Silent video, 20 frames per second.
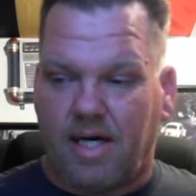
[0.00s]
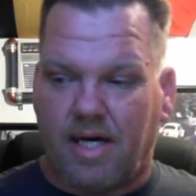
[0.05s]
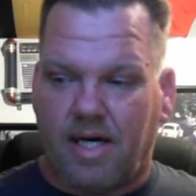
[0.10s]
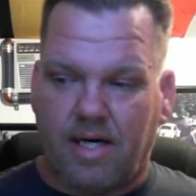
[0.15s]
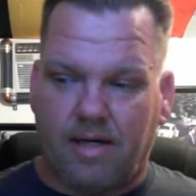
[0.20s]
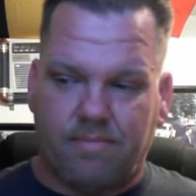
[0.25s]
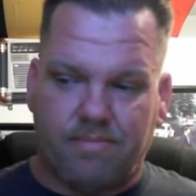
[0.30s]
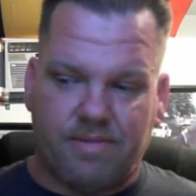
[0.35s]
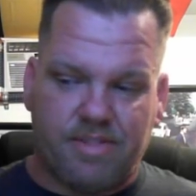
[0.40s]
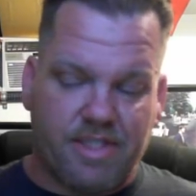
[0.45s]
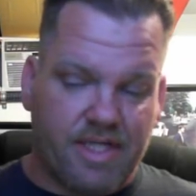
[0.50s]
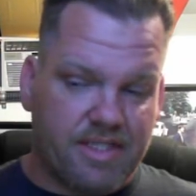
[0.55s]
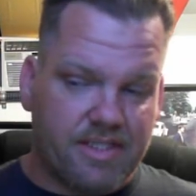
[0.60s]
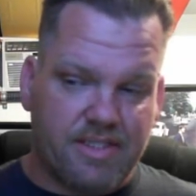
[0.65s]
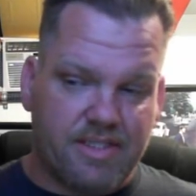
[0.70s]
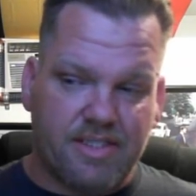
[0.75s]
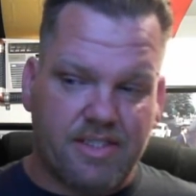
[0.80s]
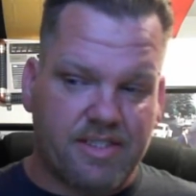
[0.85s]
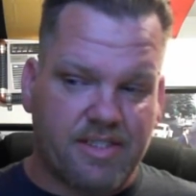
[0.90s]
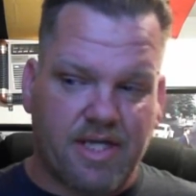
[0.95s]
Um, but she
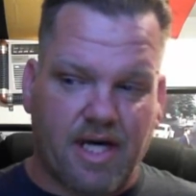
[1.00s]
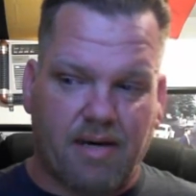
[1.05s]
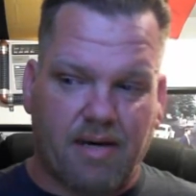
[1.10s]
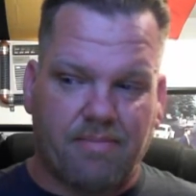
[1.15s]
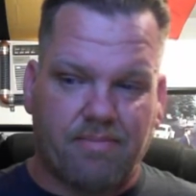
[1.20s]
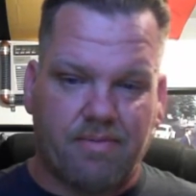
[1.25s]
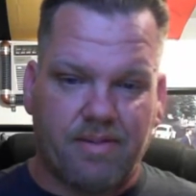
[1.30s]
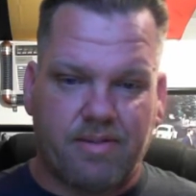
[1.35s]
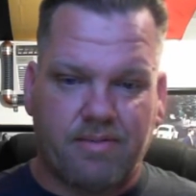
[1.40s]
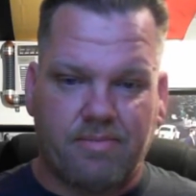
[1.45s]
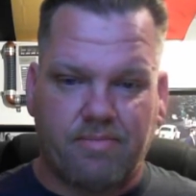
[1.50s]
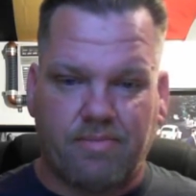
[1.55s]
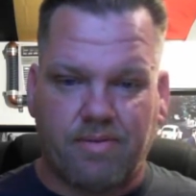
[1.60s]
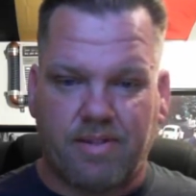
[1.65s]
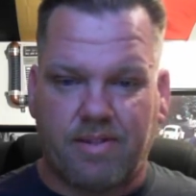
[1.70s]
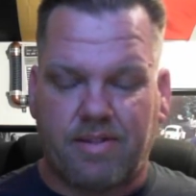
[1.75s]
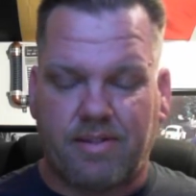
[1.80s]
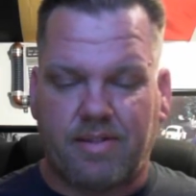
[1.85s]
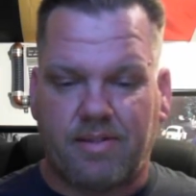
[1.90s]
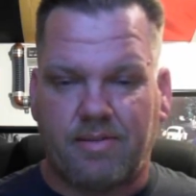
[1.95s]
doesn't just stop with
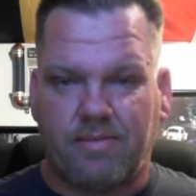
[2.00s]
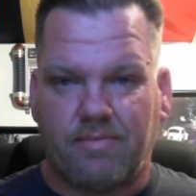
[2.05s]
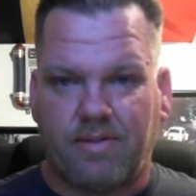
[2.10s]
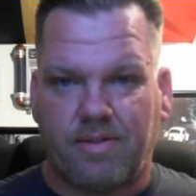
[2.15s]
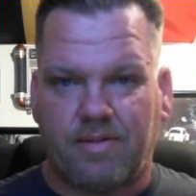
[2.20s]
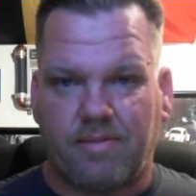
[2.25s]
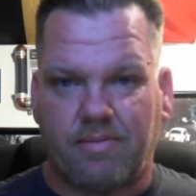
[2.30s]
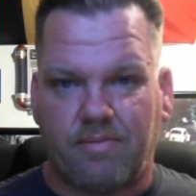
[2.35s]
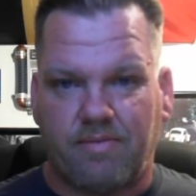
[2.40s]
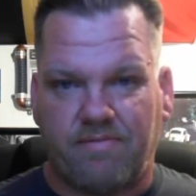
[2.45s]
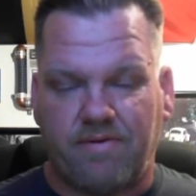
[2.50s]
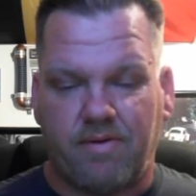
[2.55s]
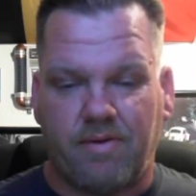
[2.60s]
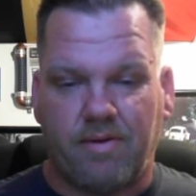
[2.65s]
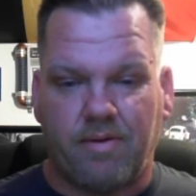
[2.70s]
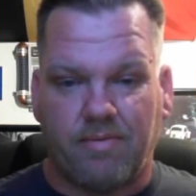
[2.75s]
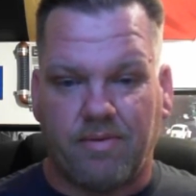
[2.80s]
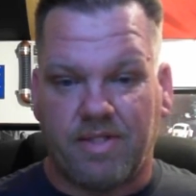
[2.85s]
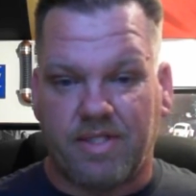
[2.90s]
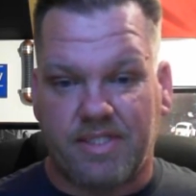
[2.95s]
with with
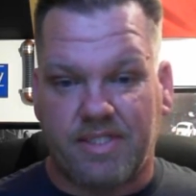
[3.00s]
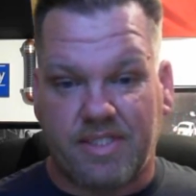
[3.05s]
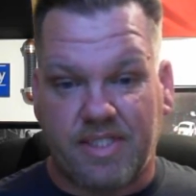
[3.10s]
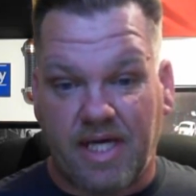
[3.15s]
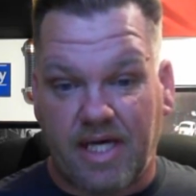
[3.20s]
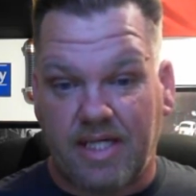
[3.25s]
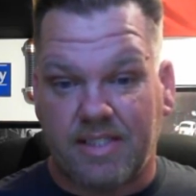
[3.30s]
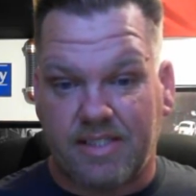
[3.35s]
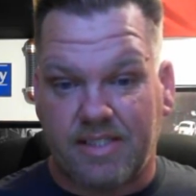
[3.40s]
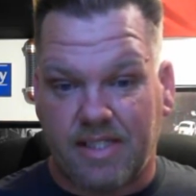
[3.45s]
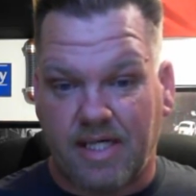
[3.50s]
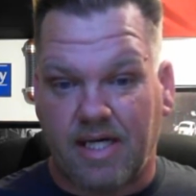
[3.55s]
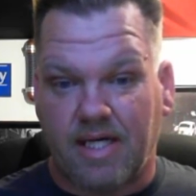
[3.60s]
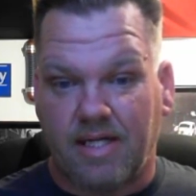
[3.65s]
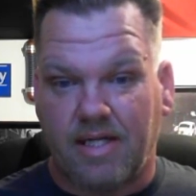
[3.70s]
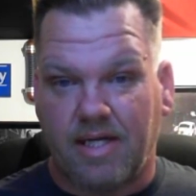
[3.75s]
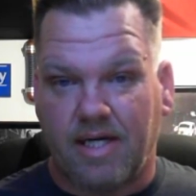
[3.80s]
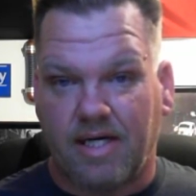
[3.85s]
refuting what the state said